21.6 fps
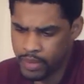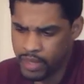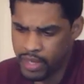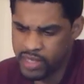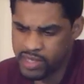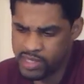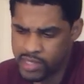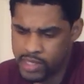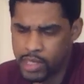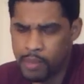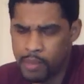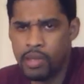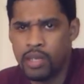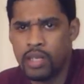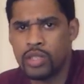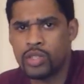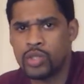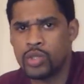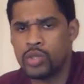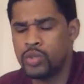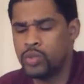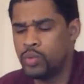It's
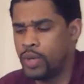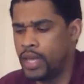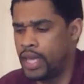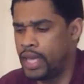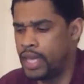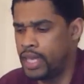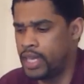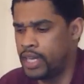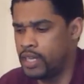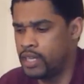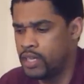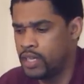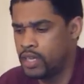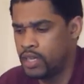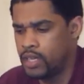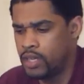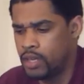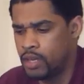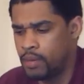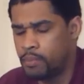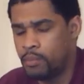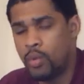similar to a
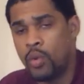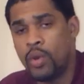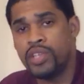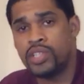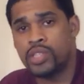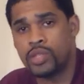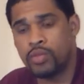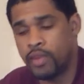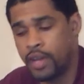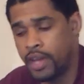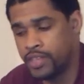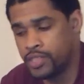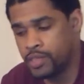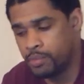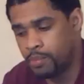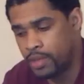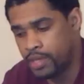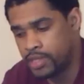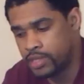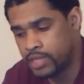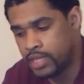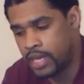
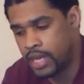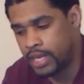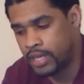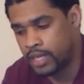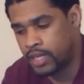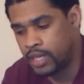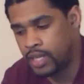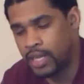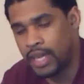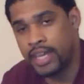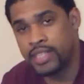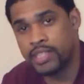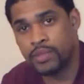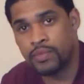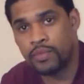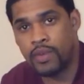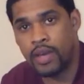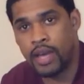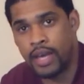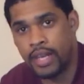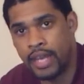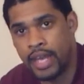moisturizer, but it's not
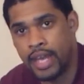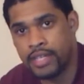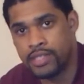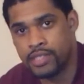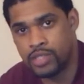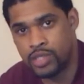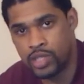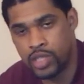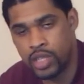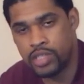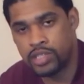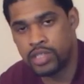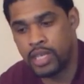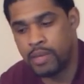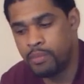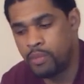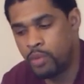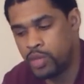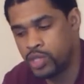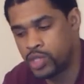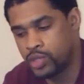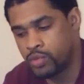classified as just
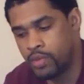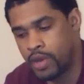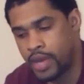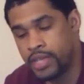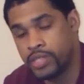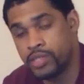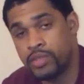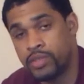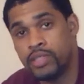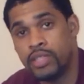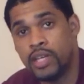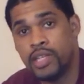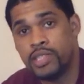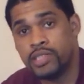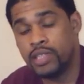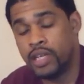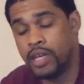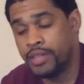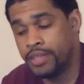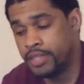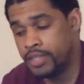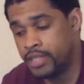a moisturizer. It
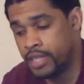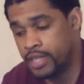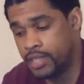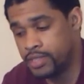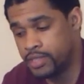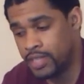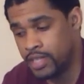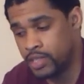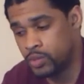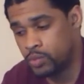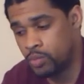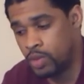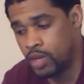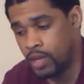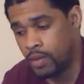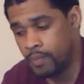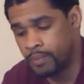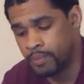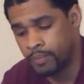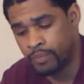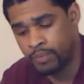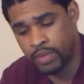does other things as
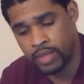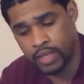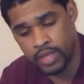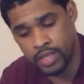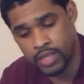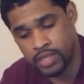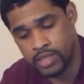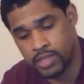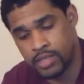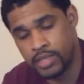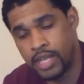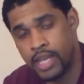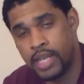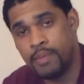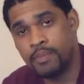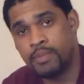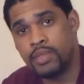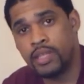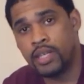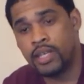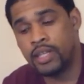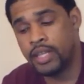well.
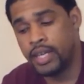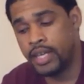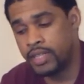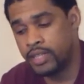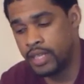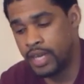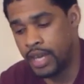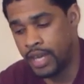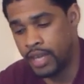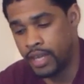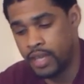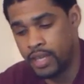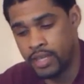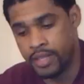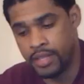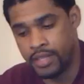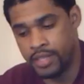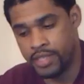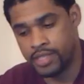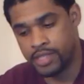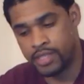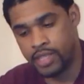Same thing like that.
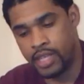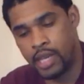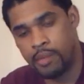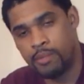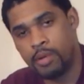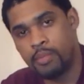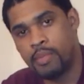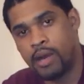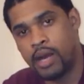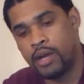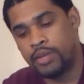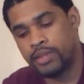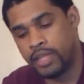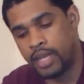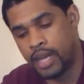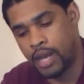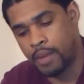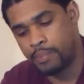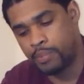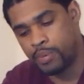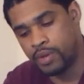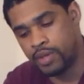The same amount
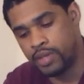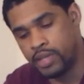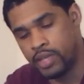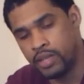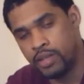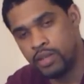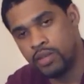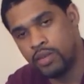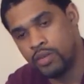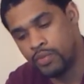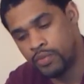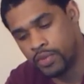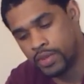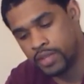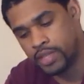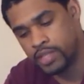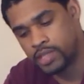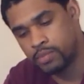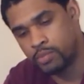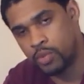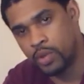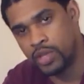that I put in for
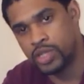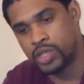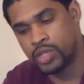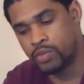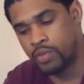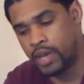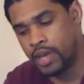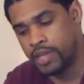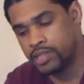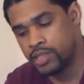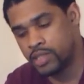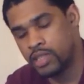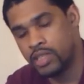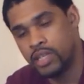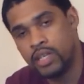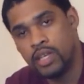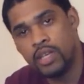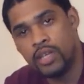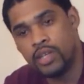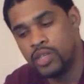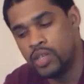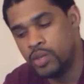this moisturizer,
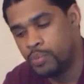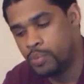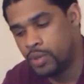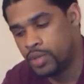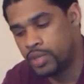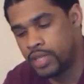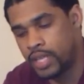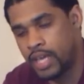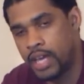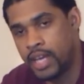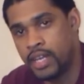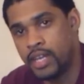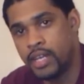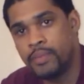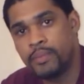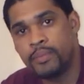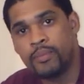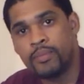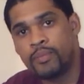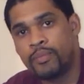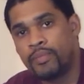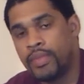you put that
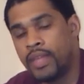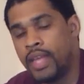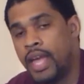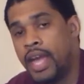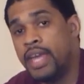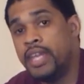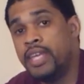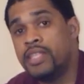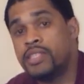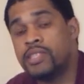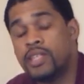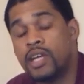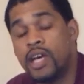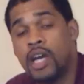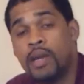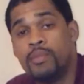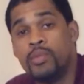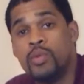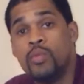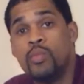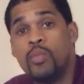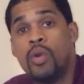in
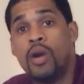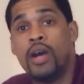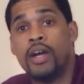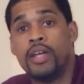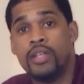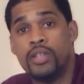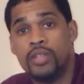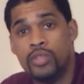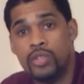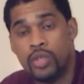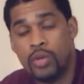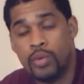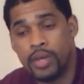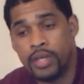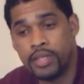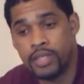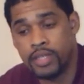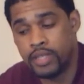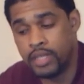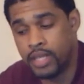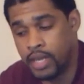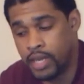anytime you want
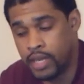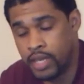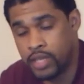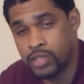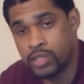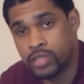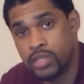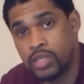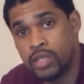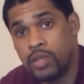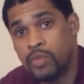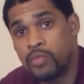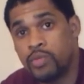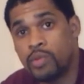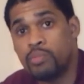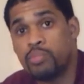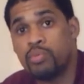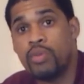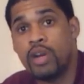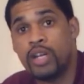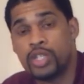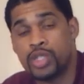during the day. It's good for
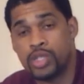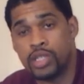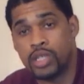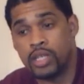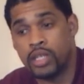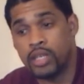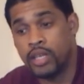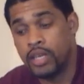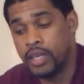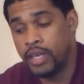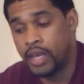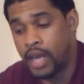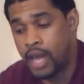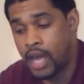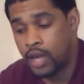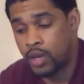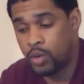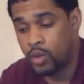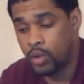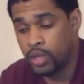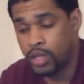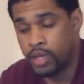brushing.
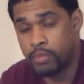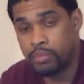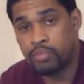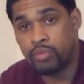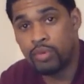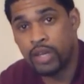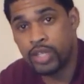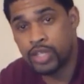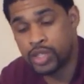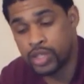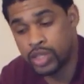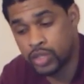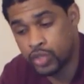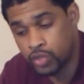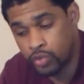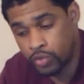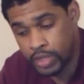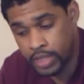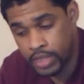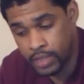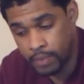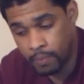I call it a brushing
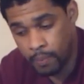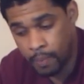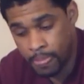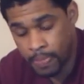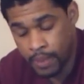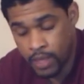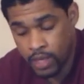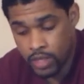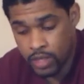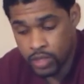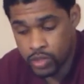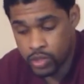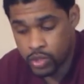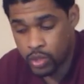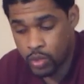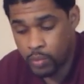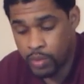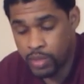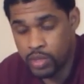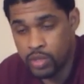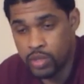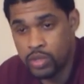cream.
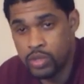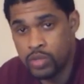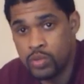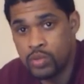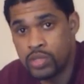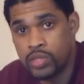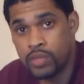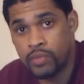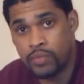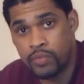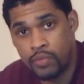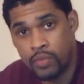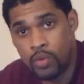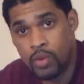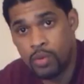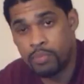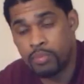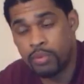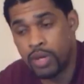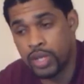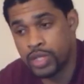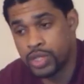So when you use it
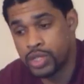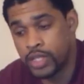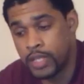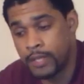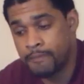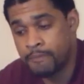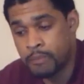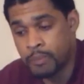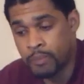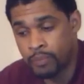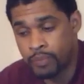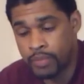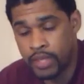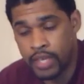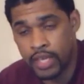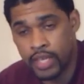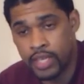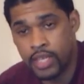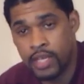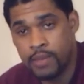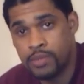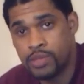for brushing,
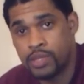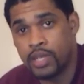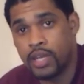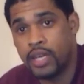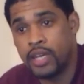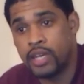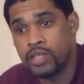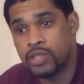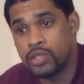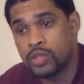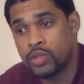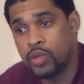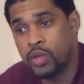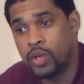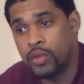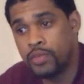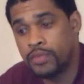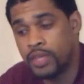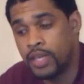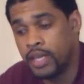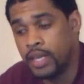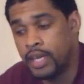it keeps your hair
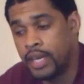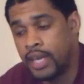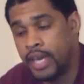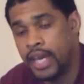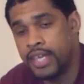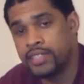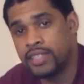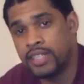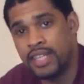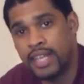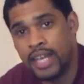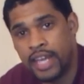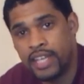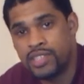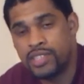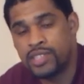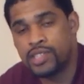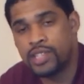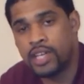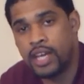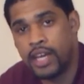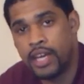soft. It has a
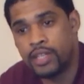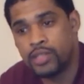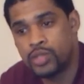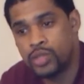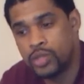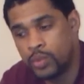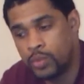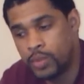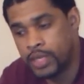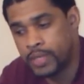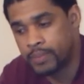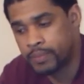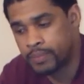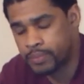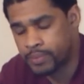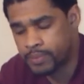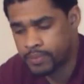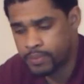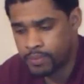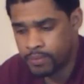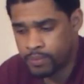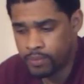nice shine to it,
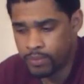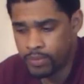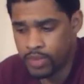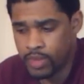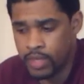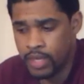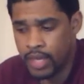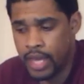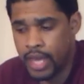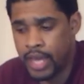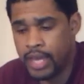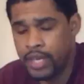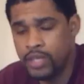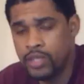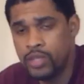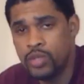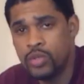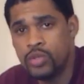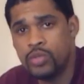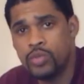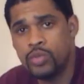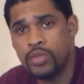and
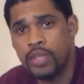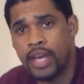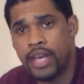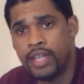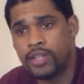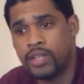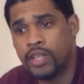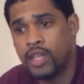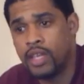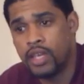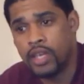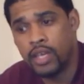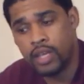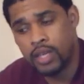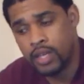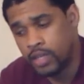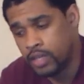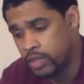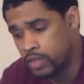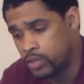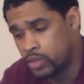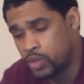you do that
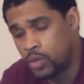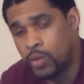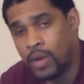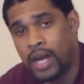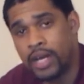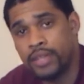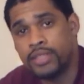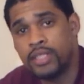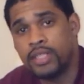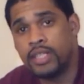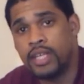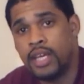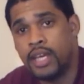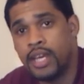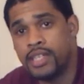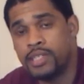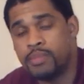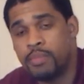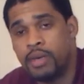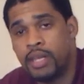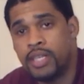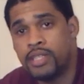throughout the day
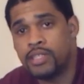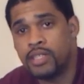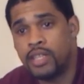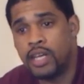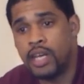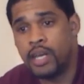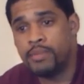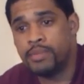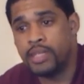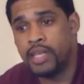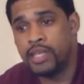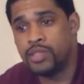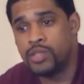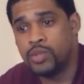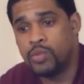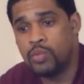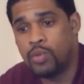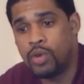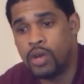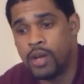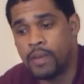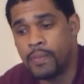as many times as
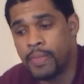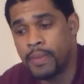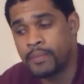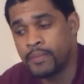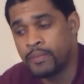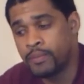you want.